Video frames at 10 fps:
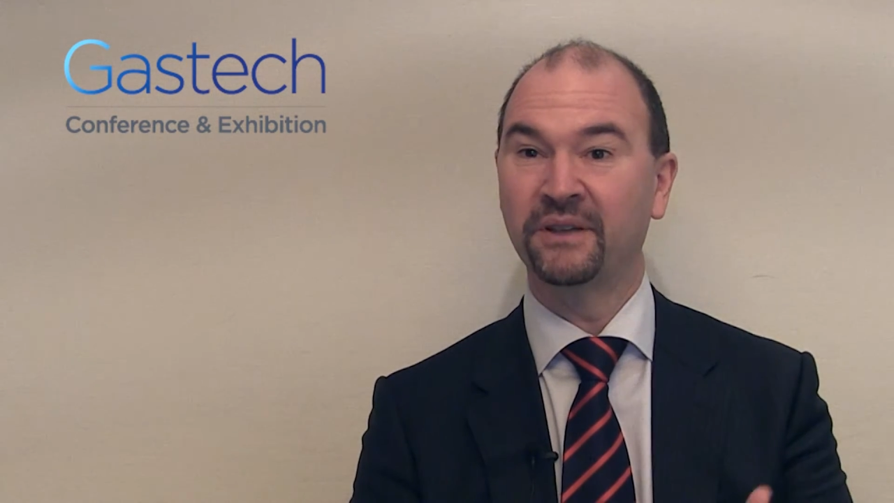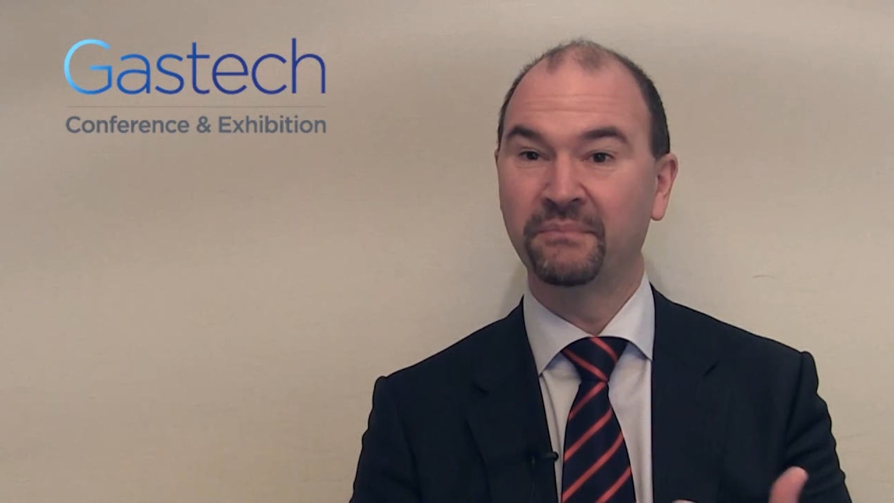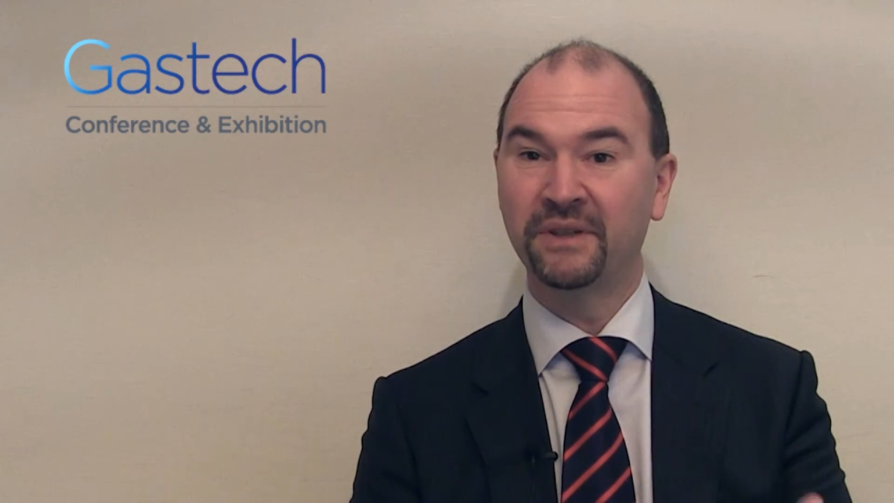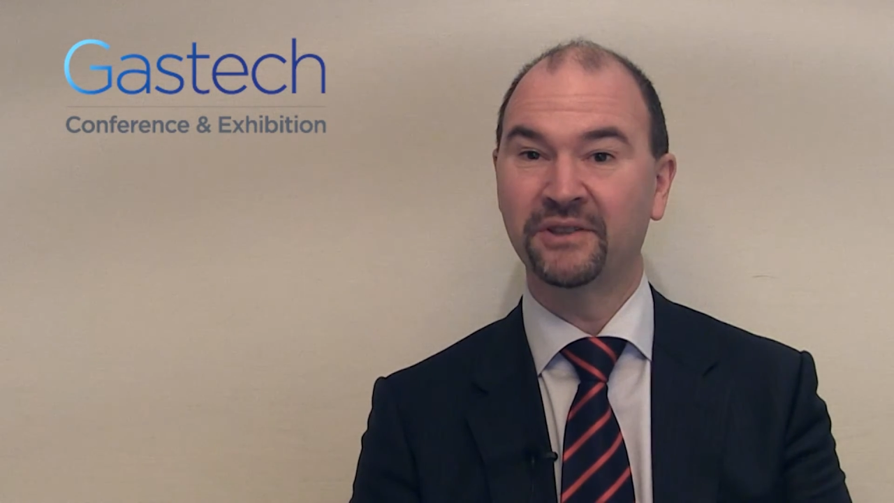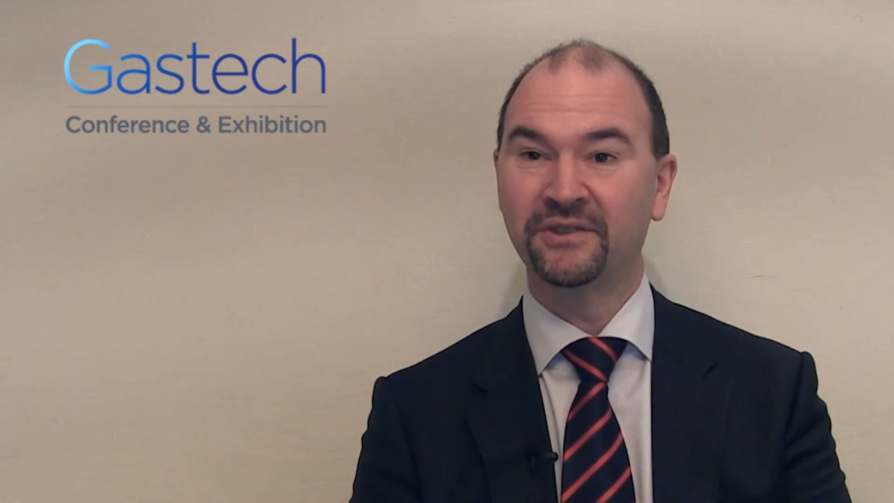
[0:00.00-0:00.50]

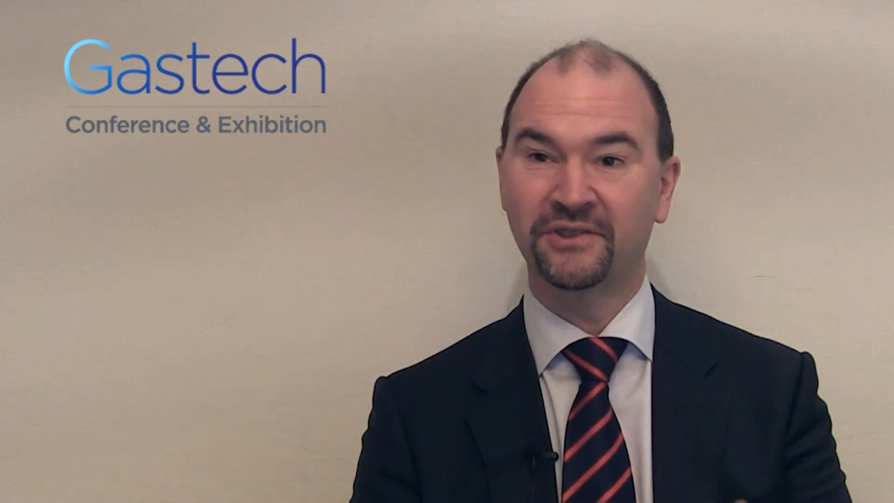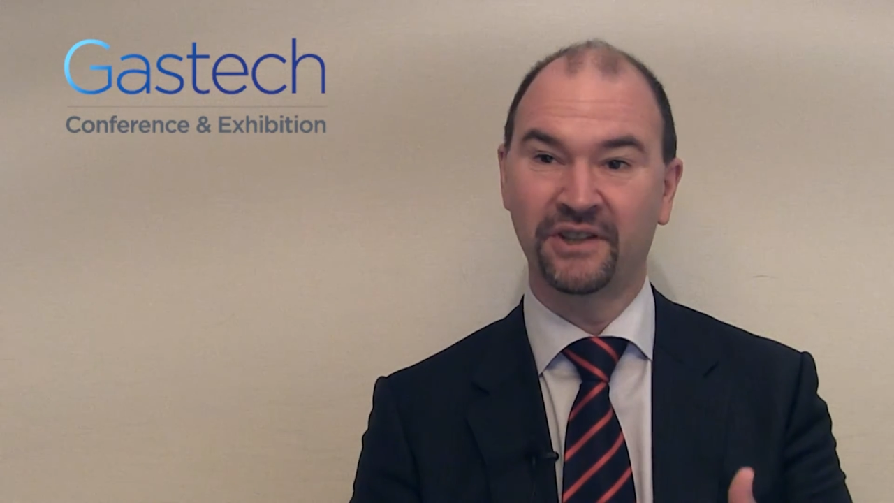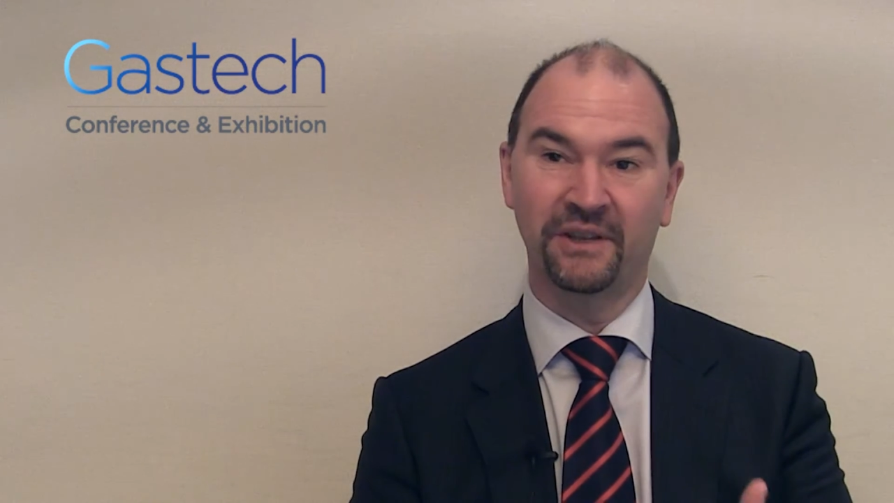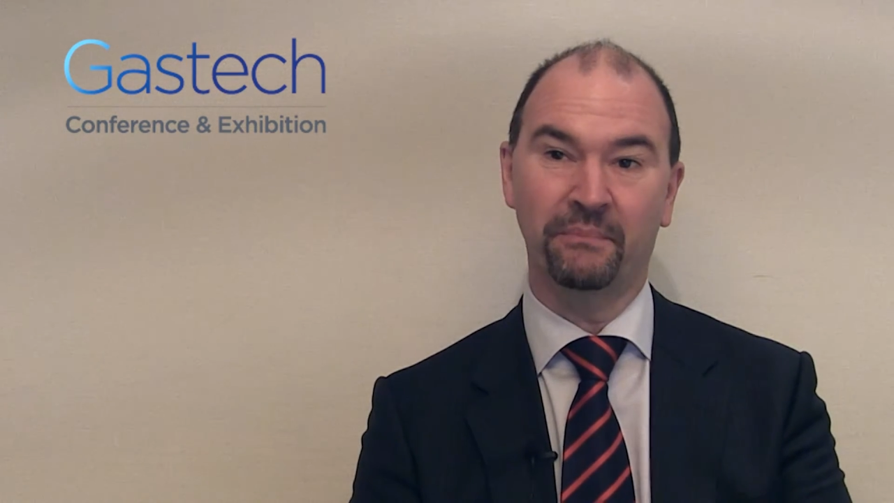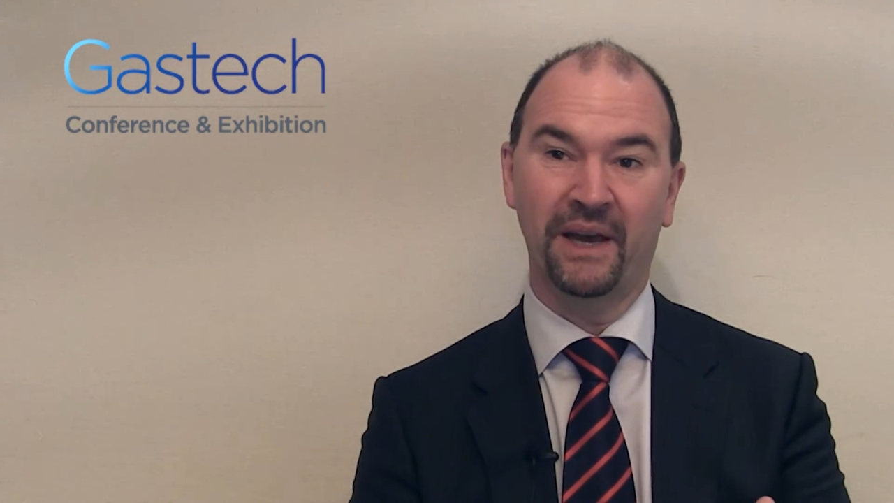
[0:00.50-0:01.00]
emissions
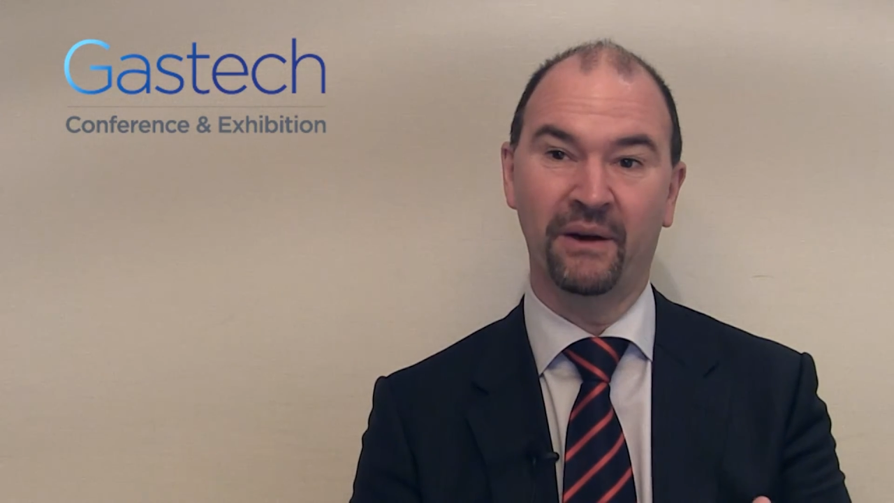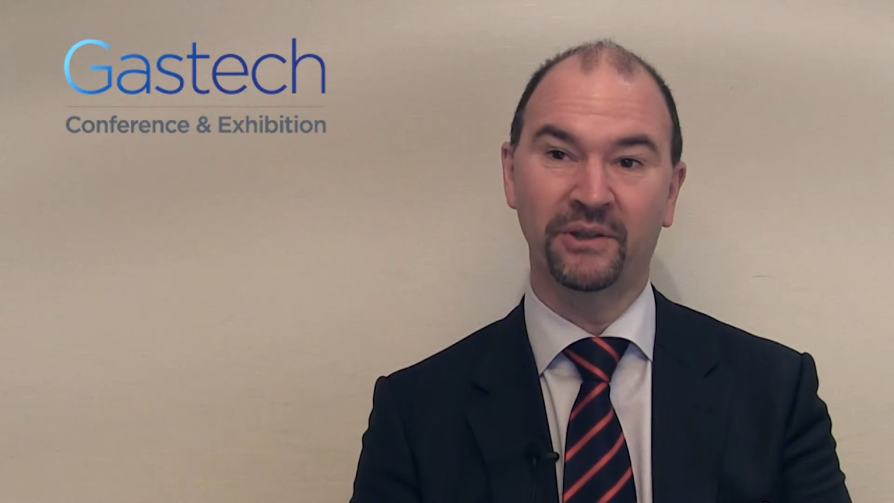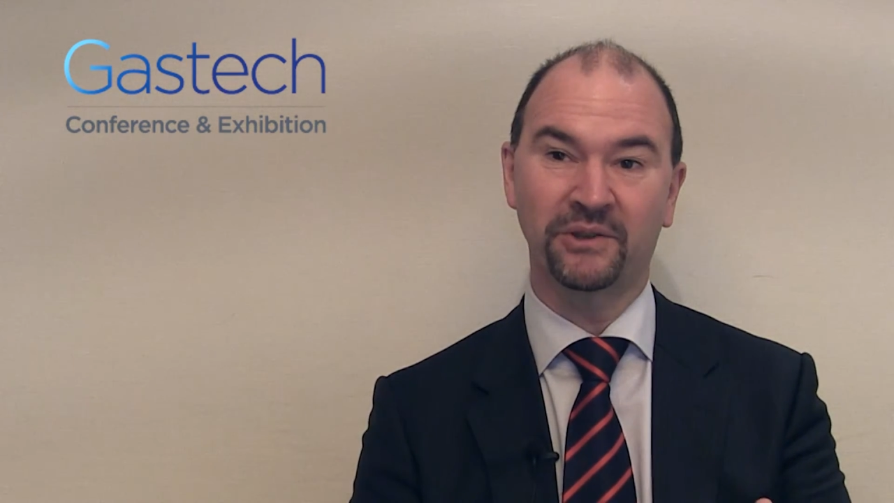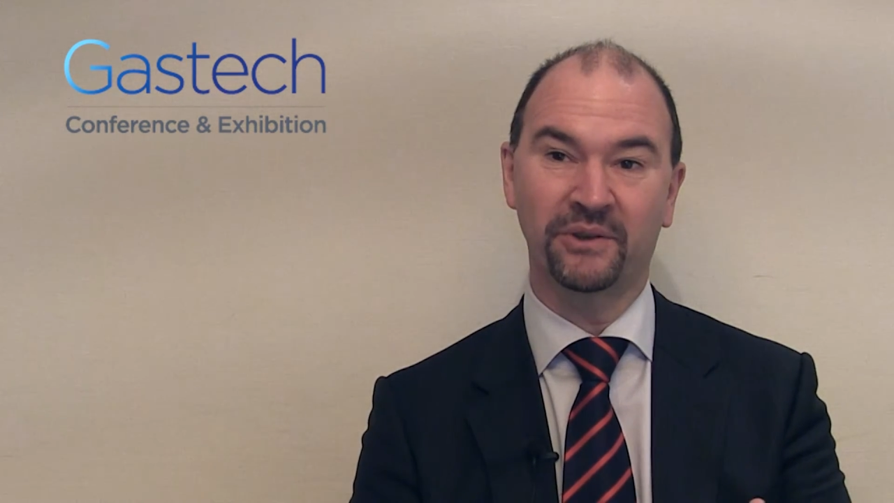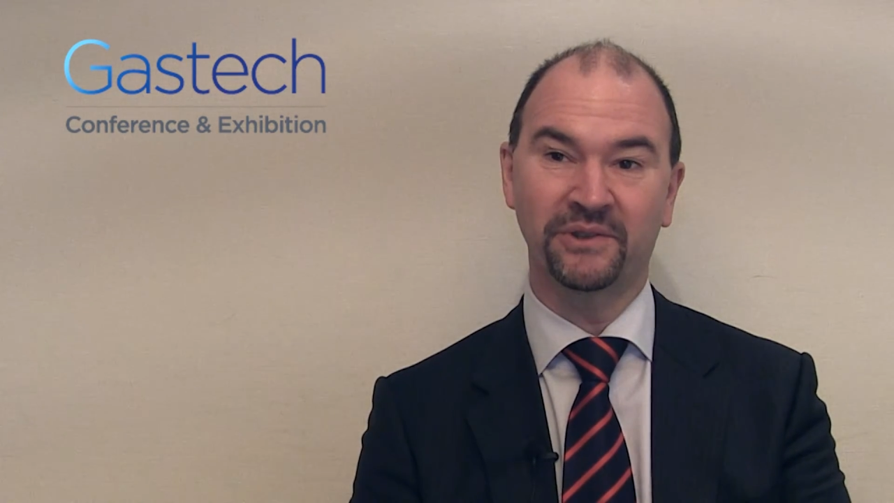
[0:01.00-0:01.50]
and the power
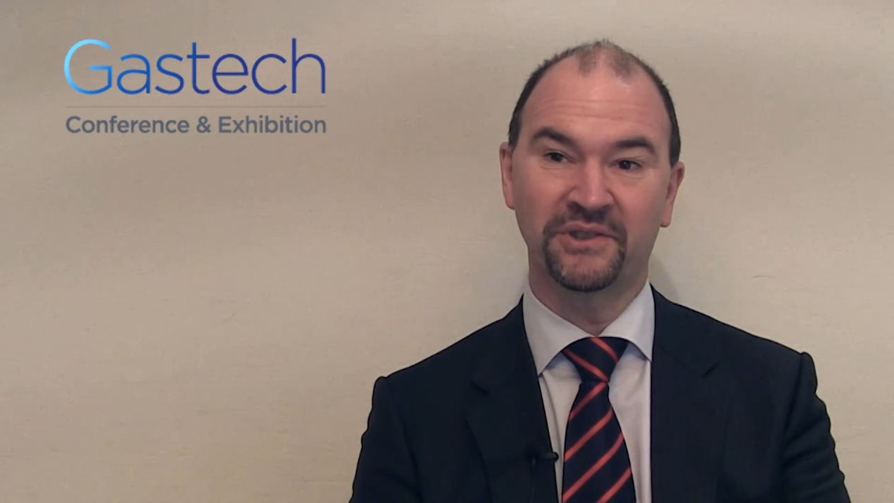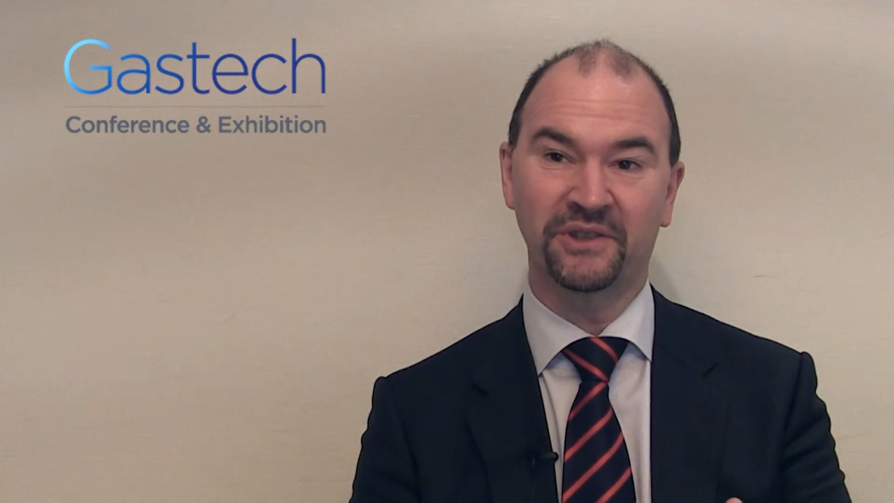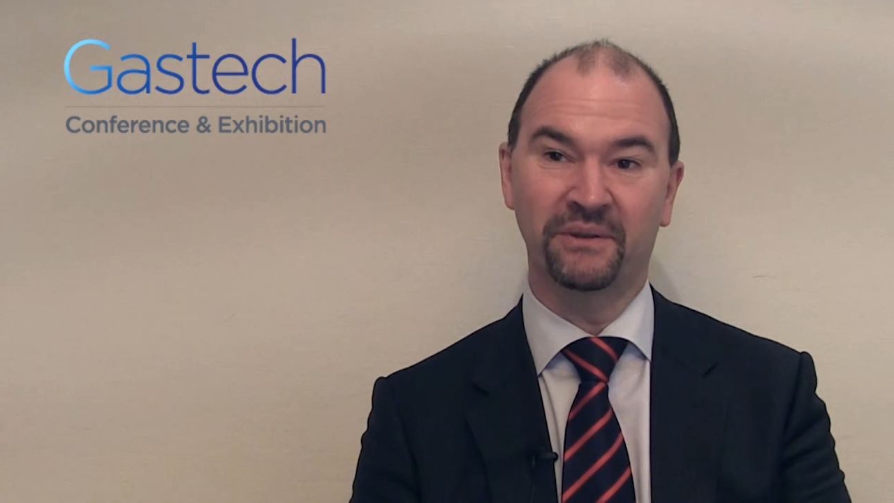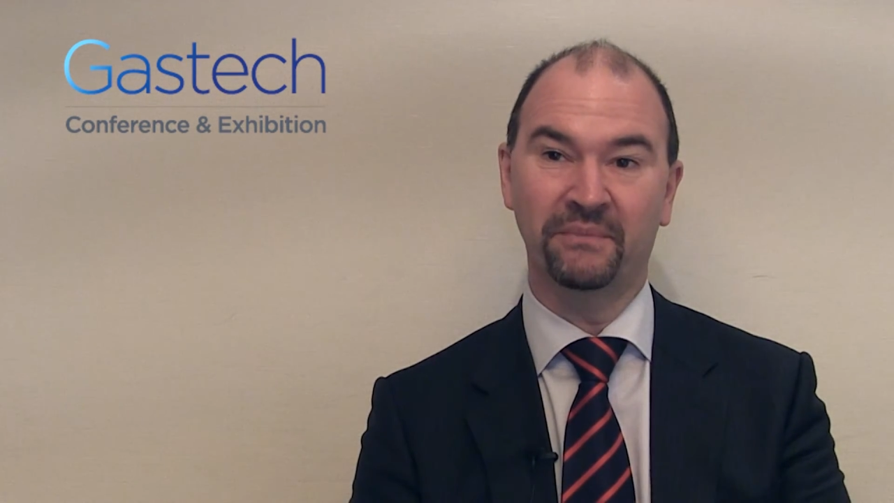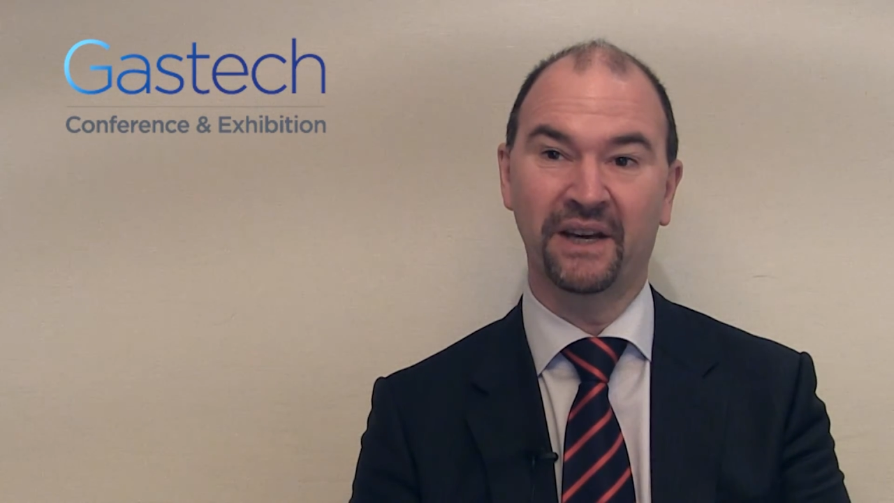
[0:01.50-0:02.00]
choices
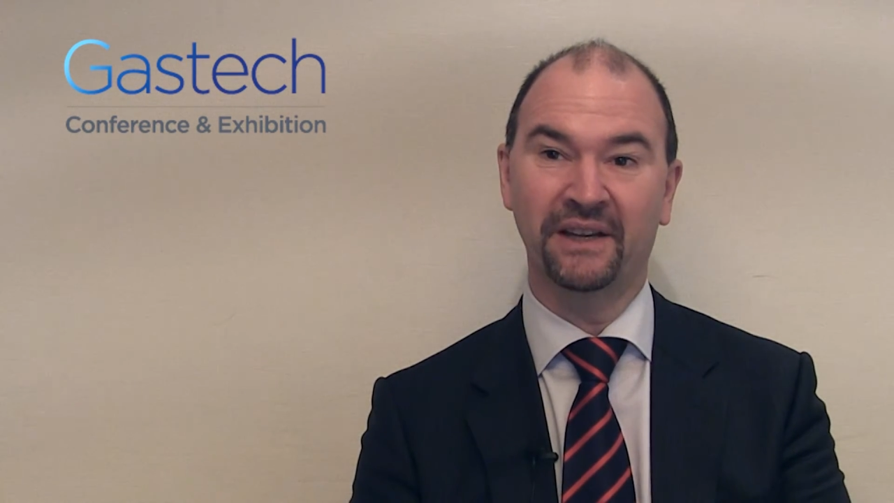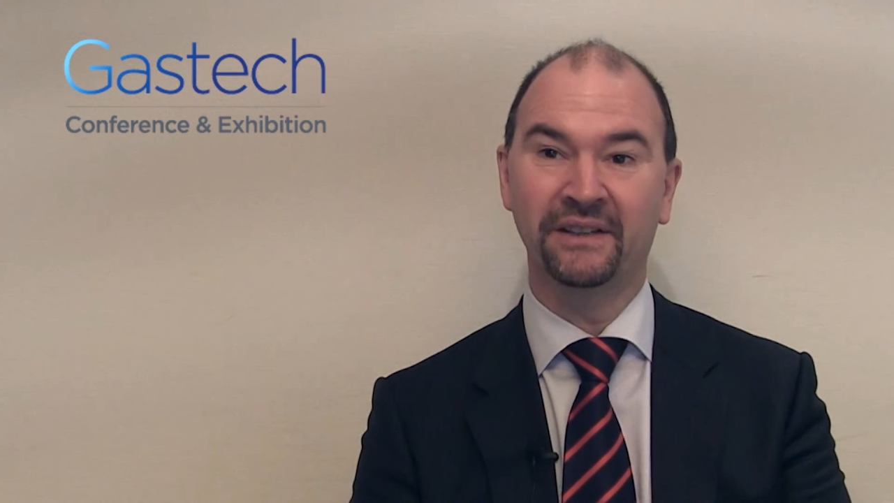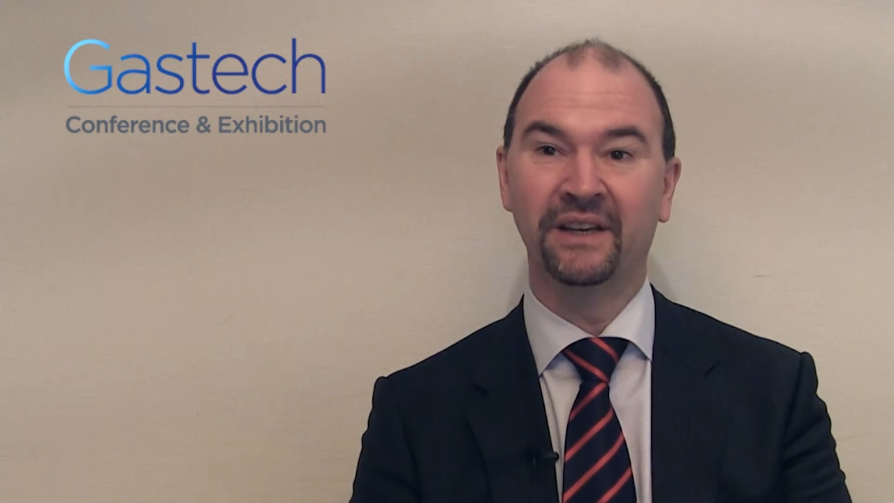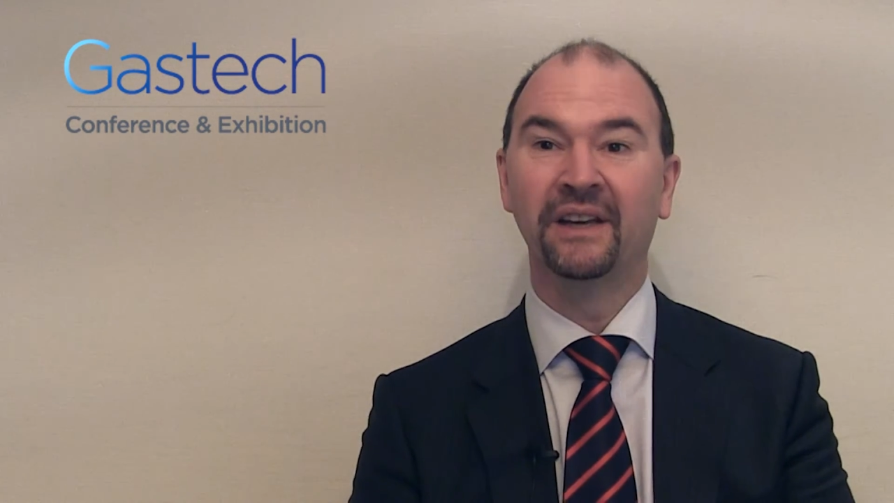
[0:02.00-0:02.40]
that are made